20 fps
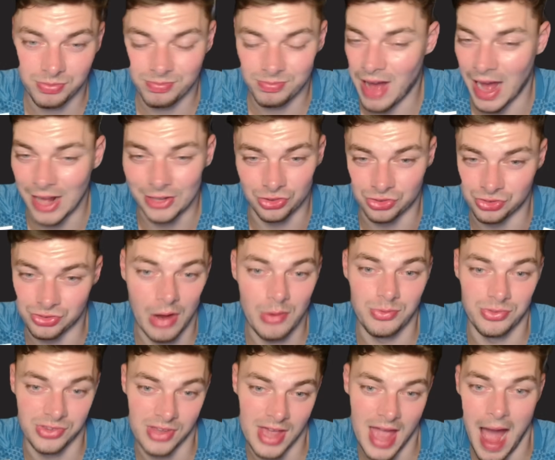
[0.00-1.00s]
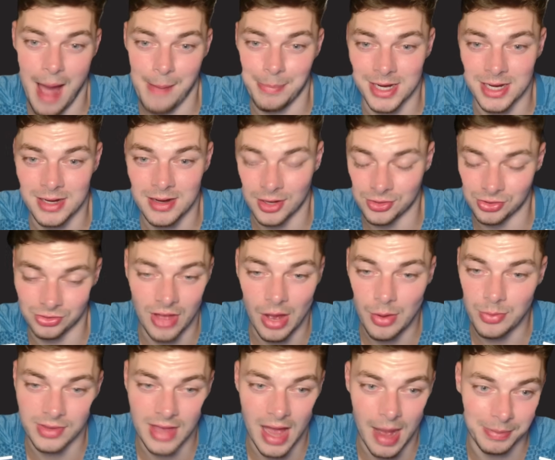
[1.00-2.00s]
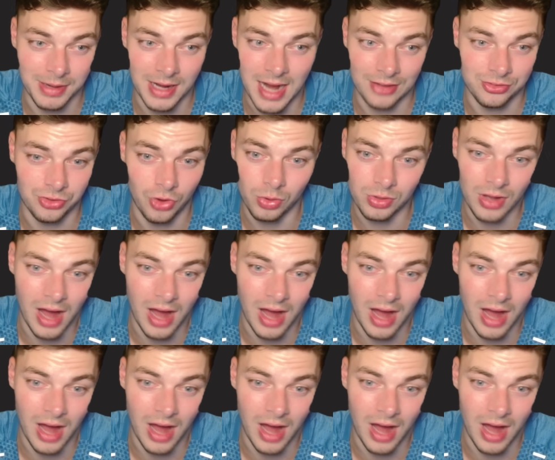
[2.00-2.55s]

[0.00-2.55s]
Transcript: I just don't see it happening. I just don't see it happening at all.